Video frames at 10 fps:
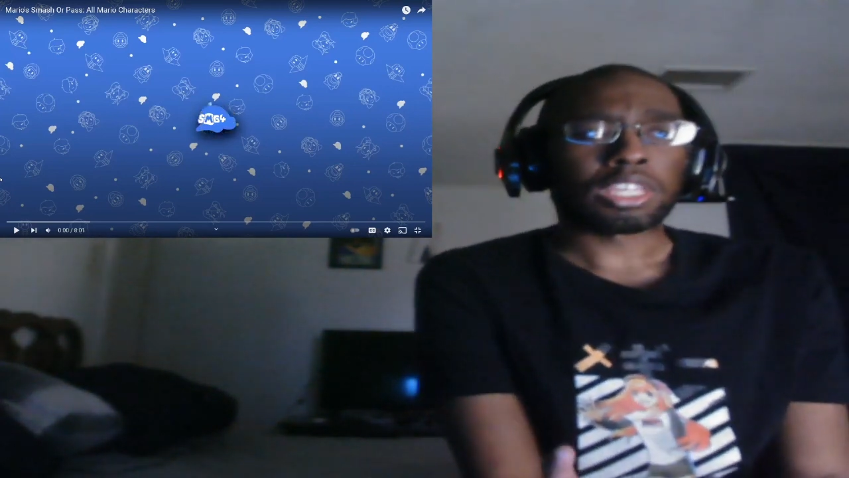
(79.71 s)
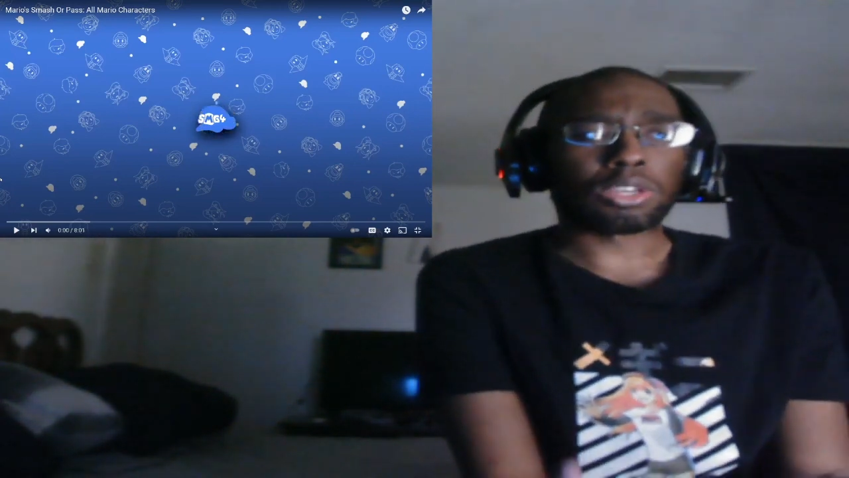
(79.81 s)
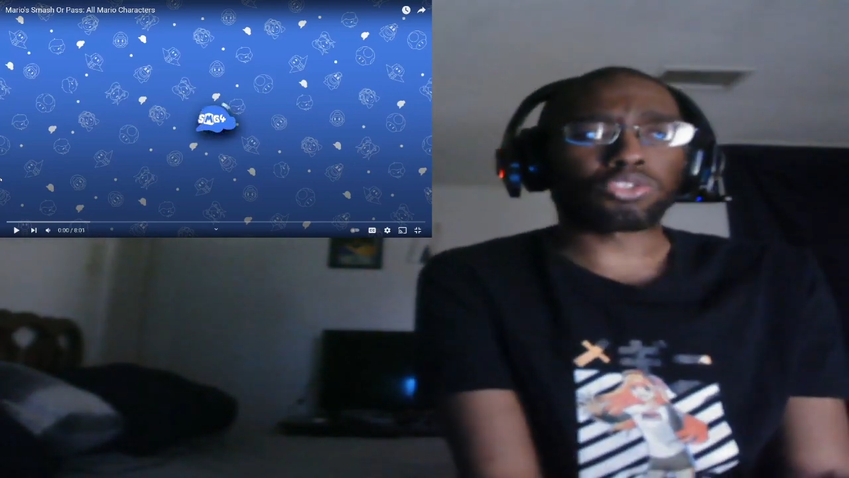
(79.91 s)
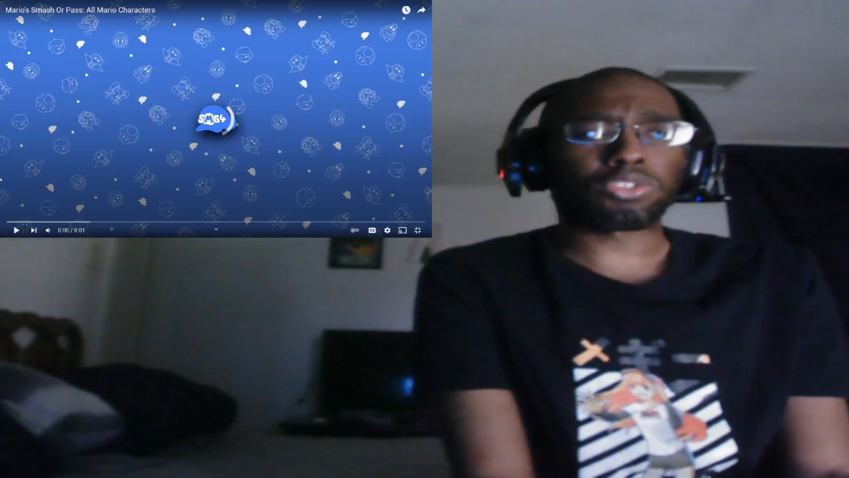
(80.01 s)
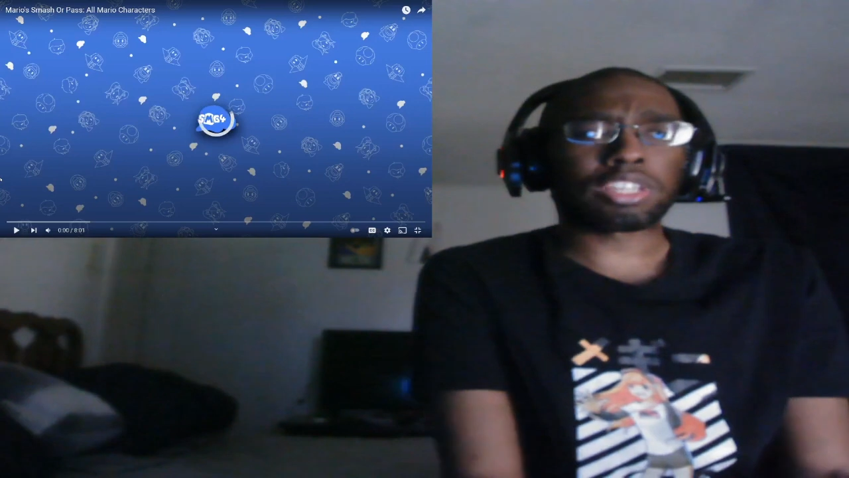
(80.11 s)

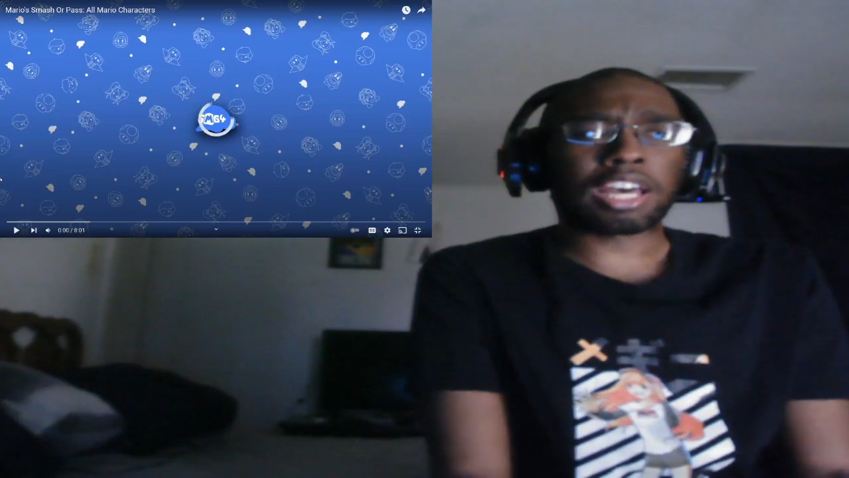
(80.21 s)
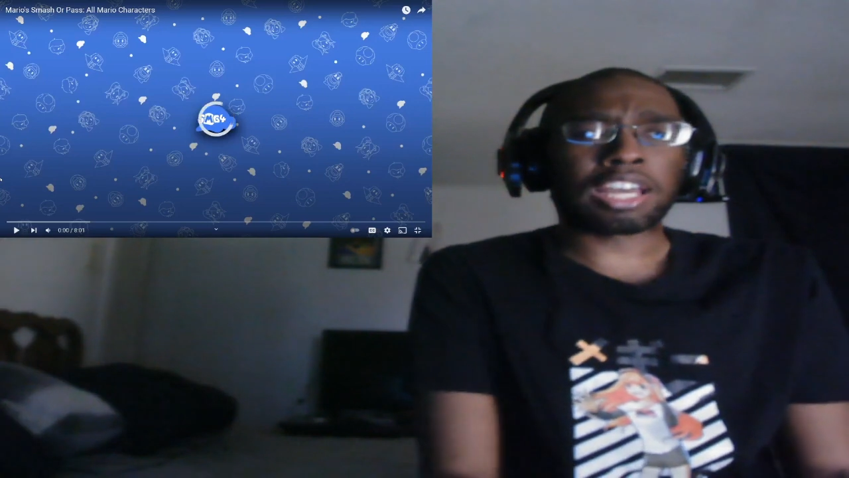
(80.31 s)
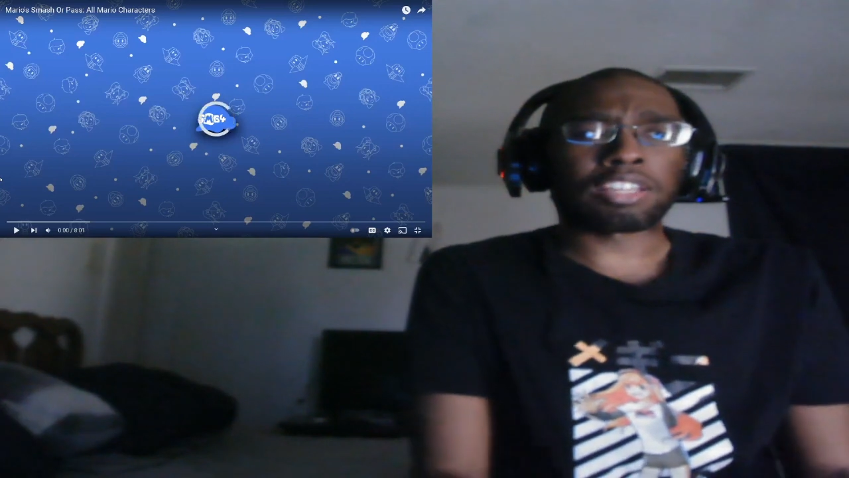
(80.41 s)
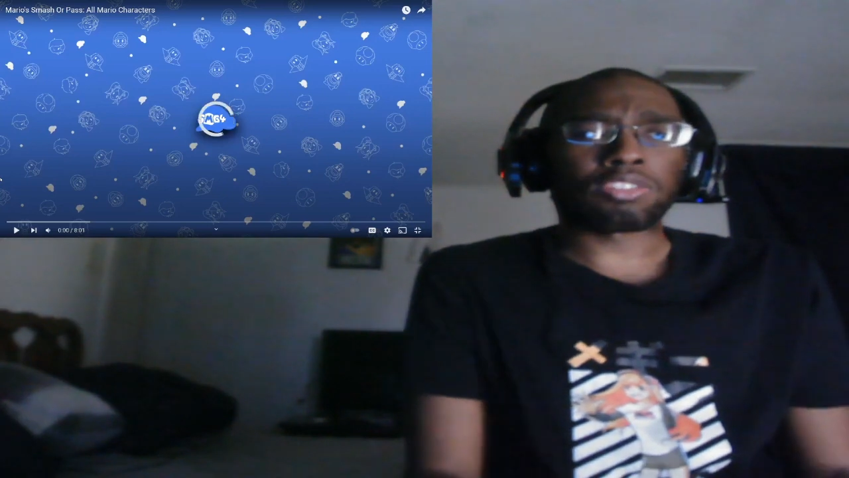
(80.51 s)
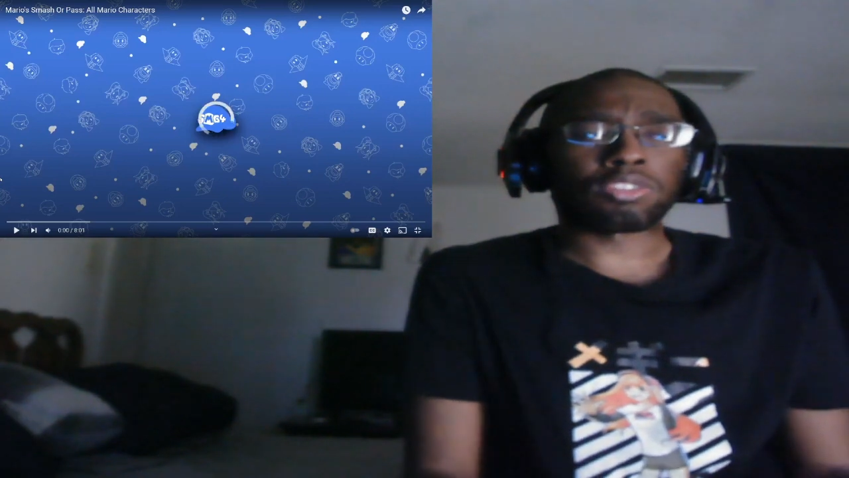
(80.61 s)
usually
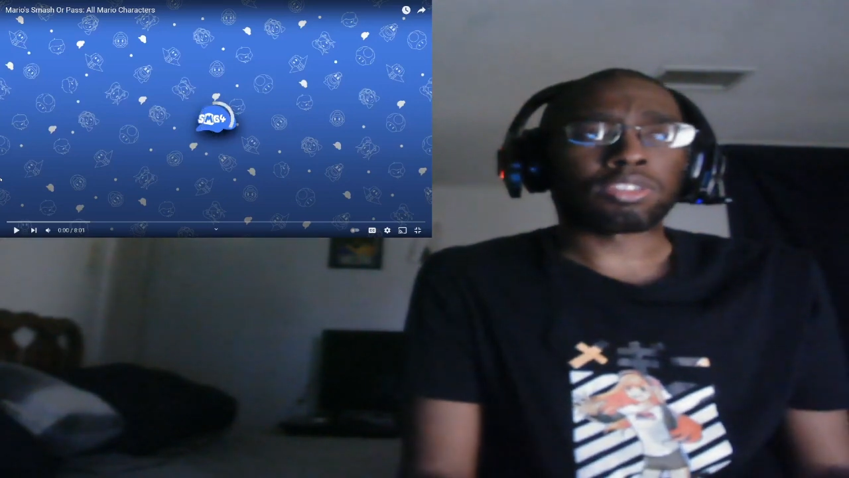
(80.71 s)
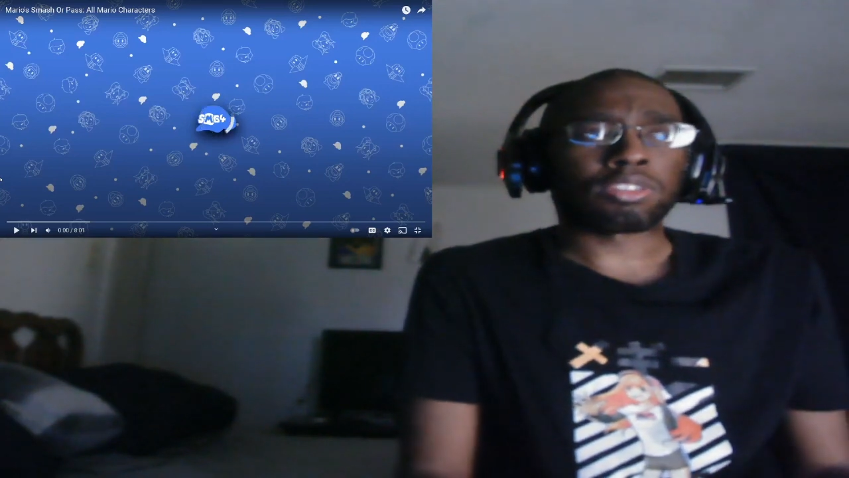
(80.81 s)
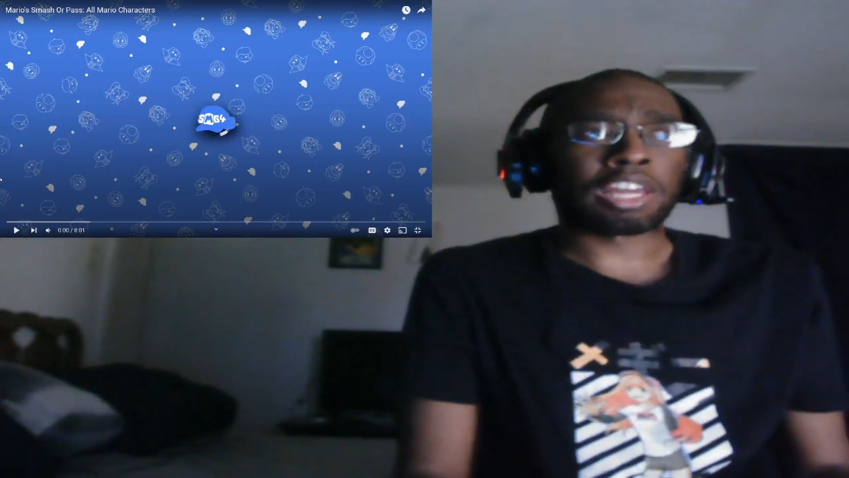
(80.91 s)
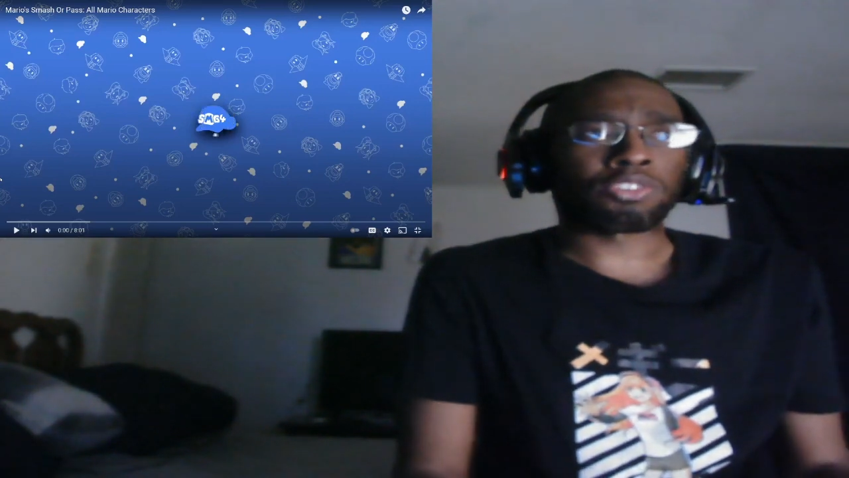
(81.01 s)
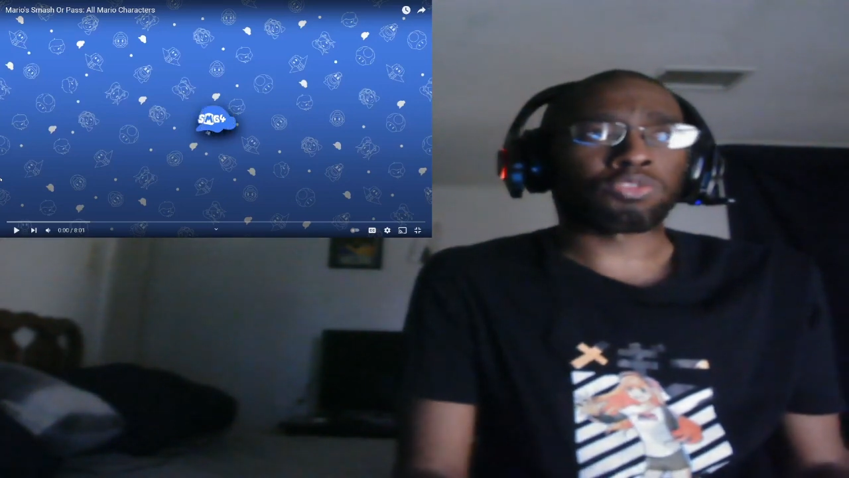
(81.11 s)
I
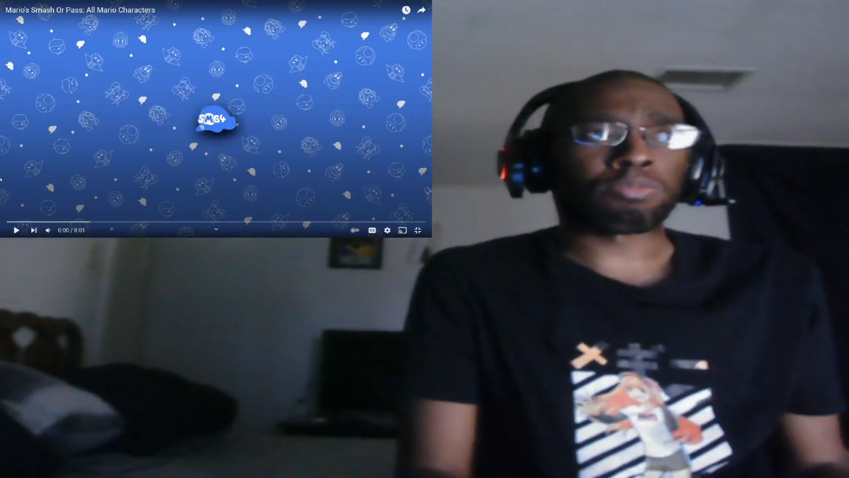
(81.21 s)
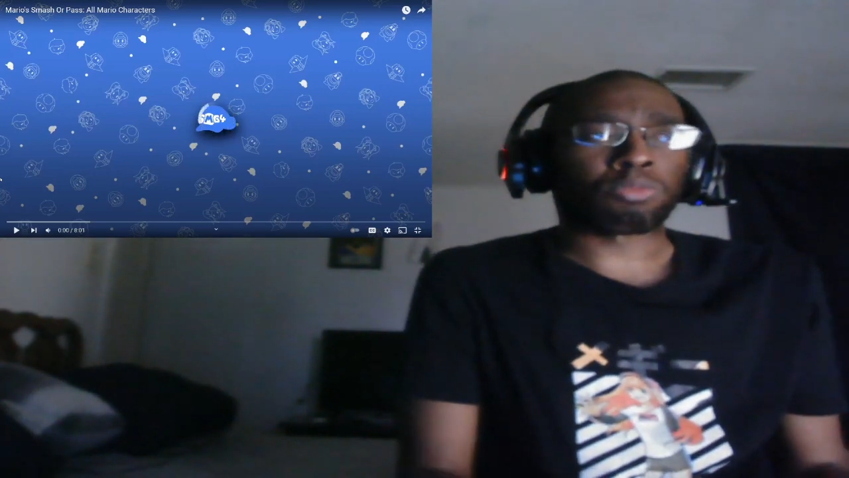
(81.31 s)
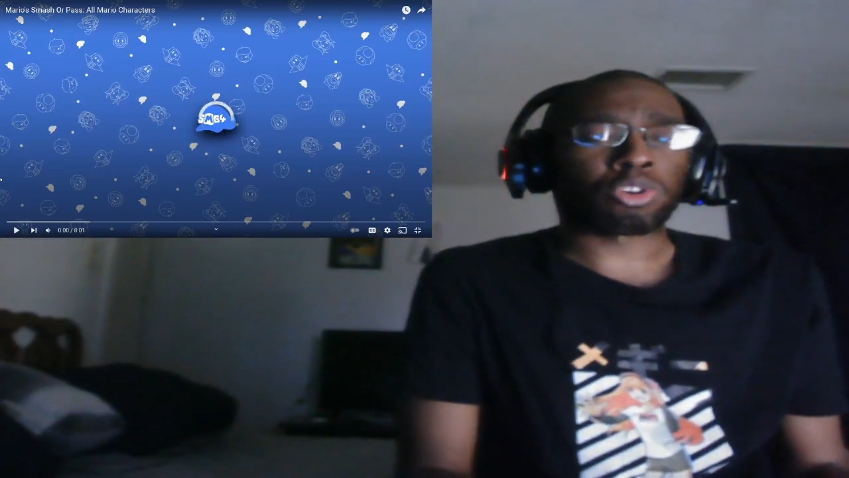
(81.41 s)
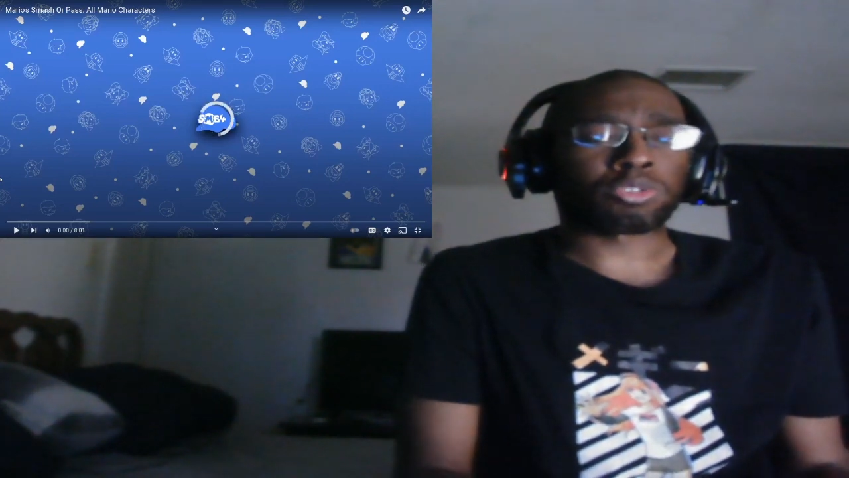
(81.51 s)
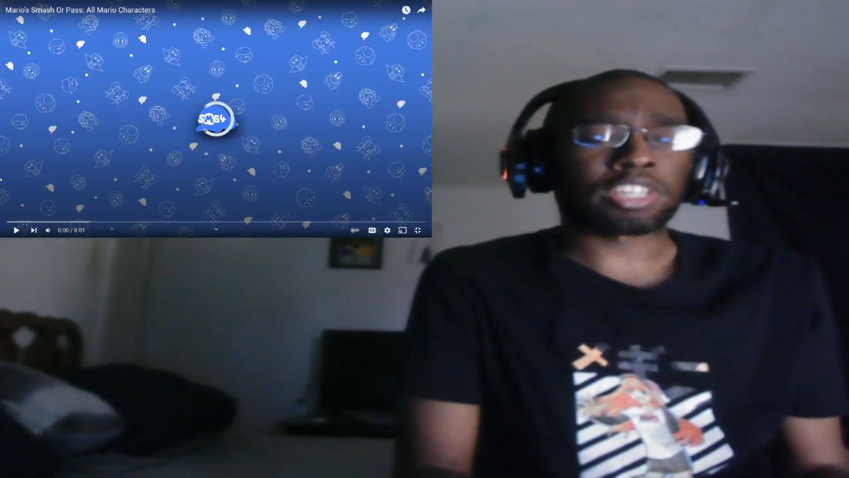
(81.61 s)
live stream
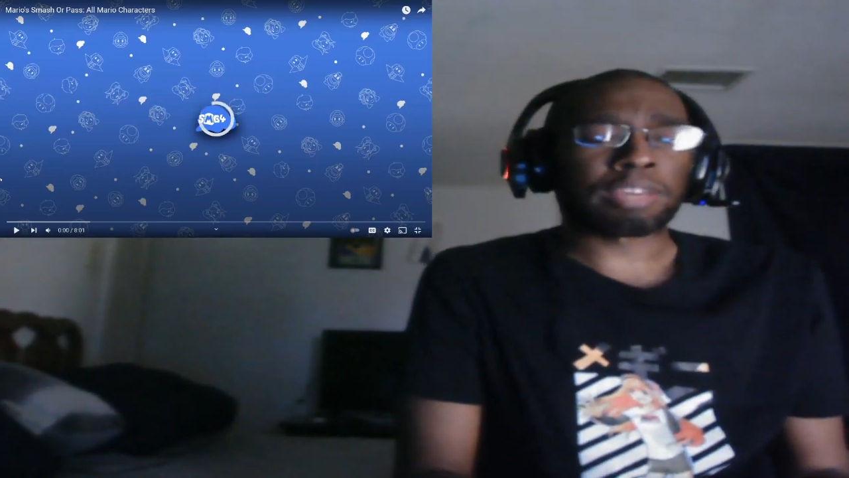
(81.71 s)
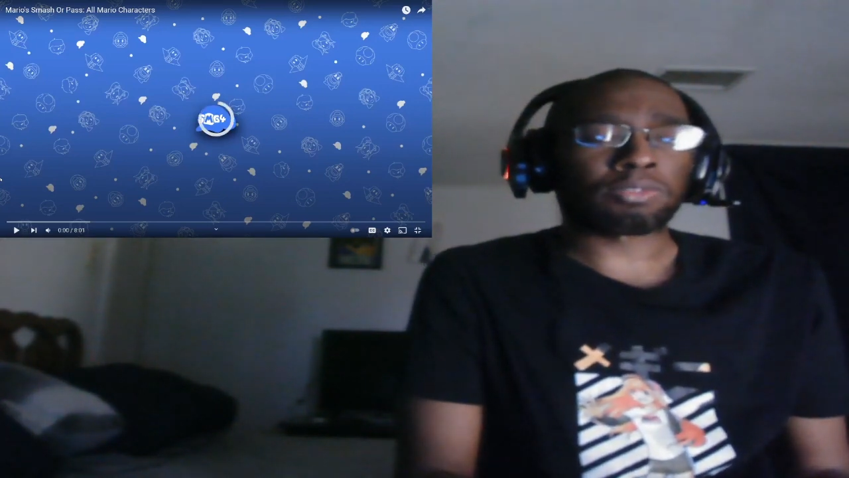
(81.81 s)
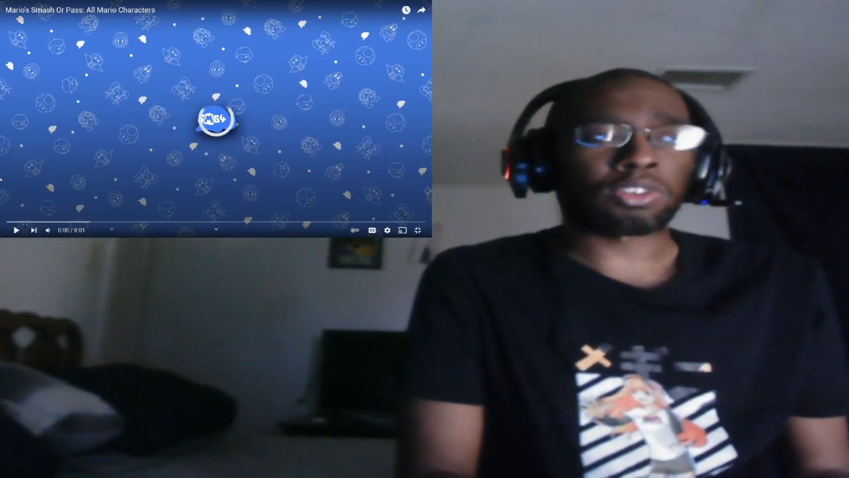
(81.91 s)
Mario games